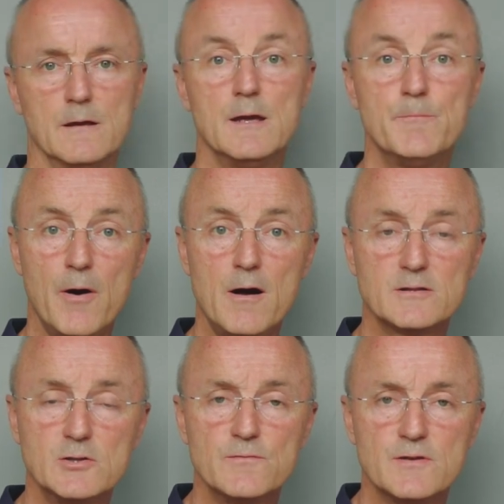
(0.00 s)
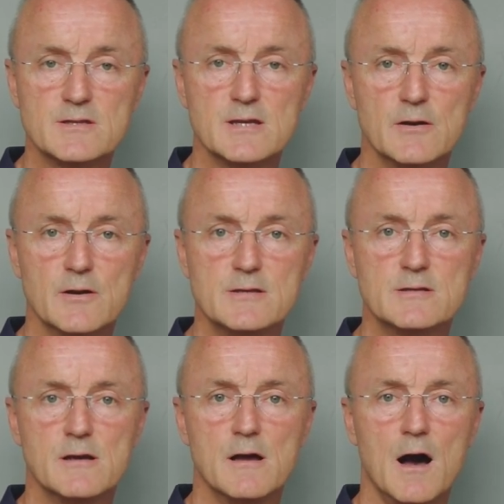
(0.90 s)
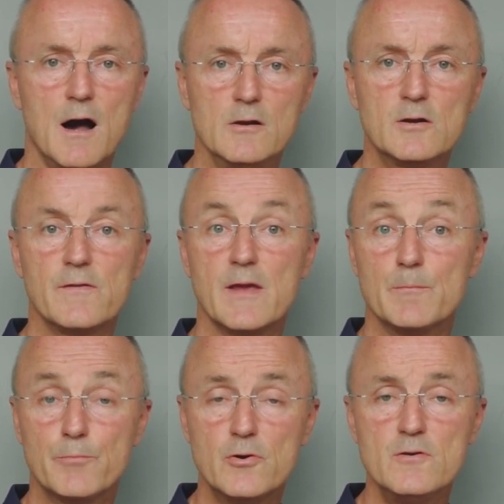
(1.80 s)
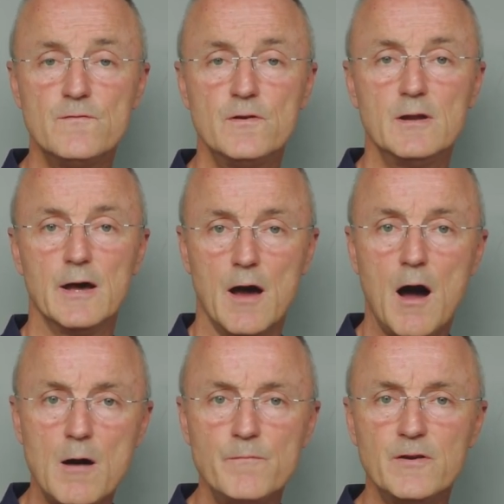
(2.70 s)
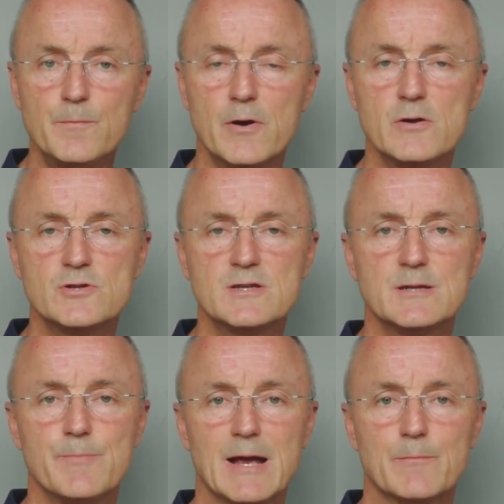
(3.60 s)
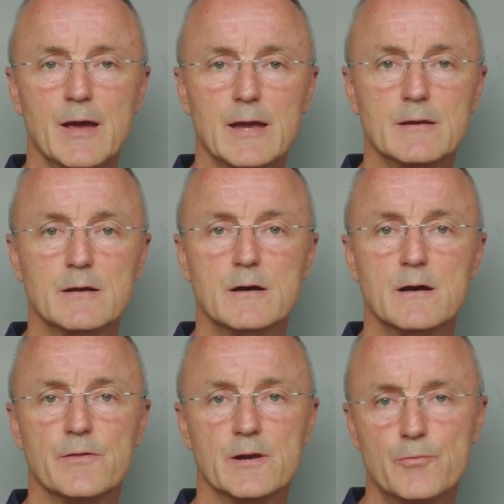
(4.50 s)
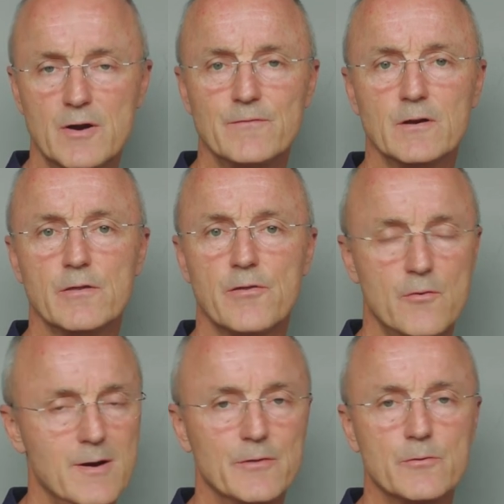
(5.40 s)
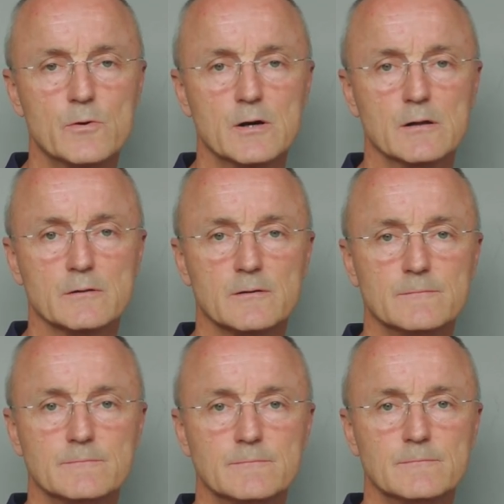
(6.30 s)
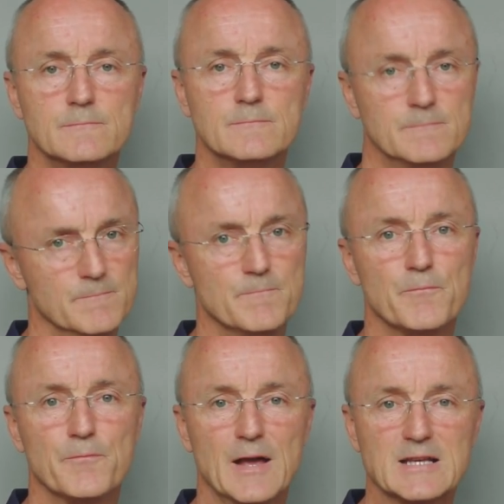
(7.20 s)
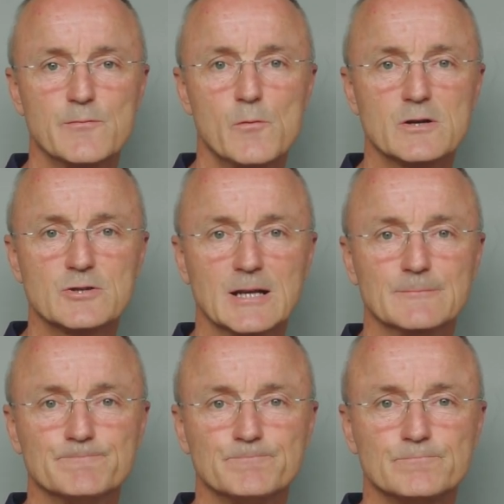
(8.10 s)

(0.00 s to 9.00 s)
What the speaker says: In part two of this series, I'll look at the unproven and harmful approaches to back pain that are prevalent throughout the world. Thanks for watching.